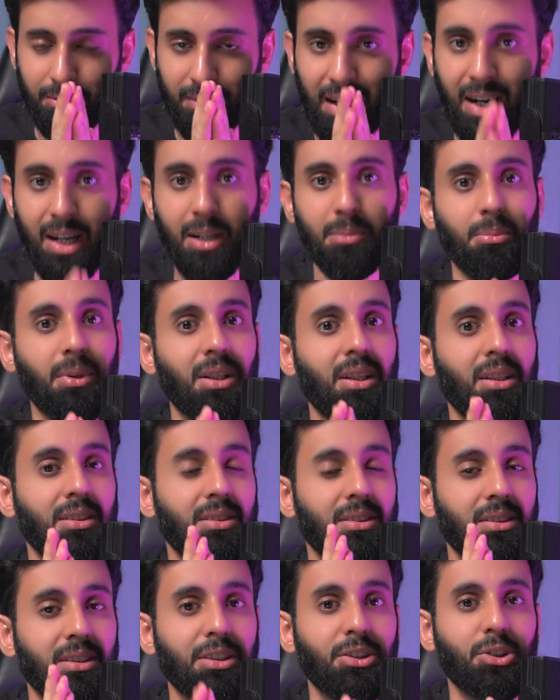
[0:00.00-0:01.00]
That
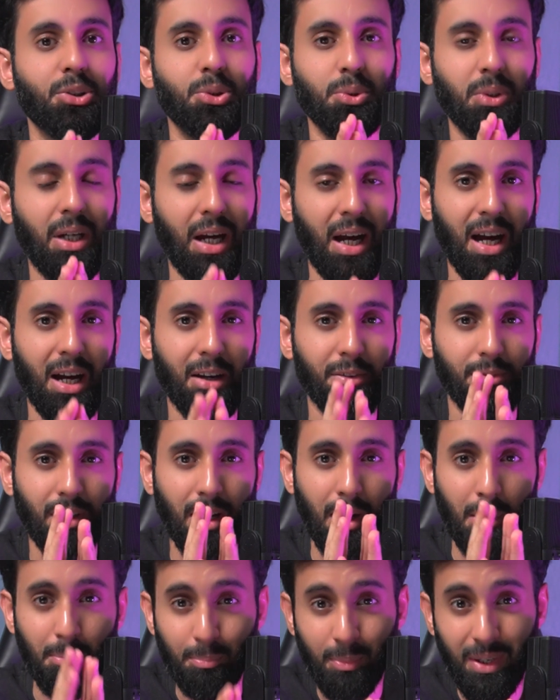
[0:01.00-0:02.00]
means that you have
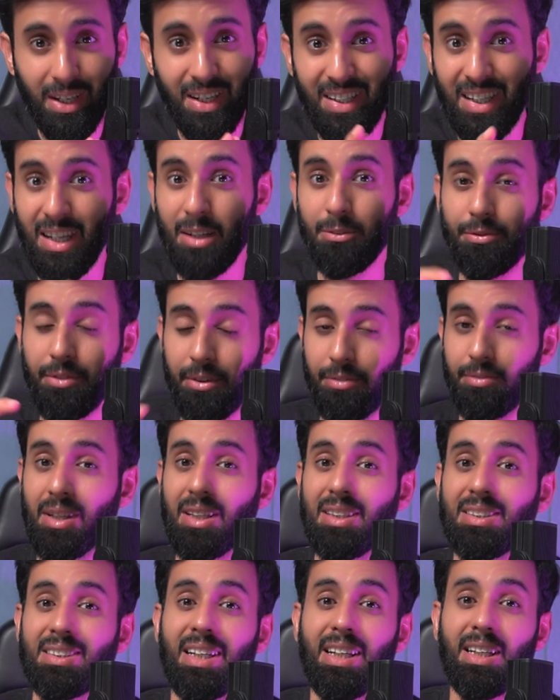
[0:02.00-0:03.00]
a minute and
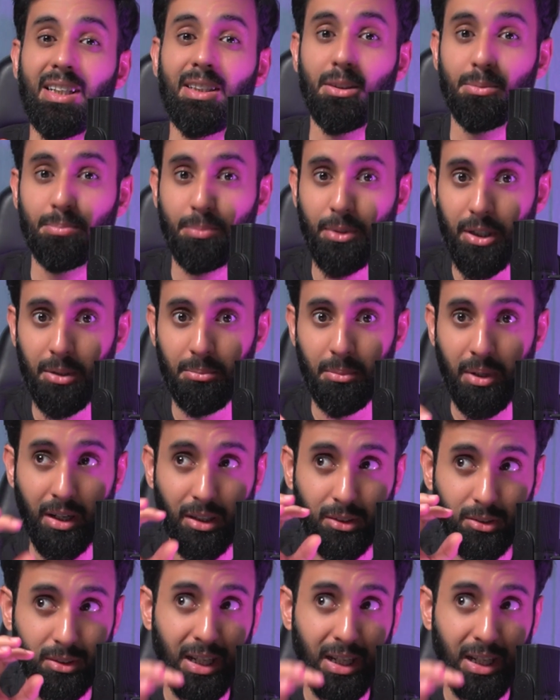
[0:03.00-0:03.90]
15 seconds per mark.